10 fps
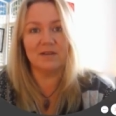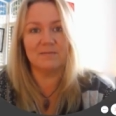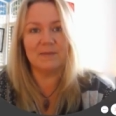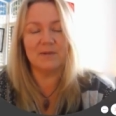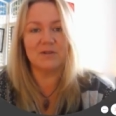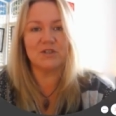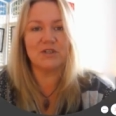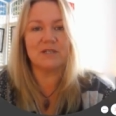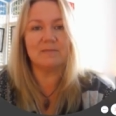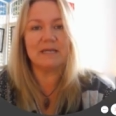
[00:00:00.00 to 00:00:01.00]
that people are
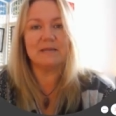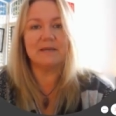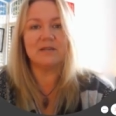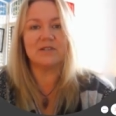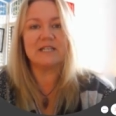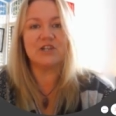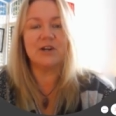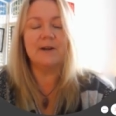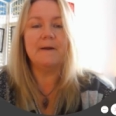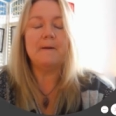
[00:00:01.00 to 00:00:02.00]
choosing me to be their teacher.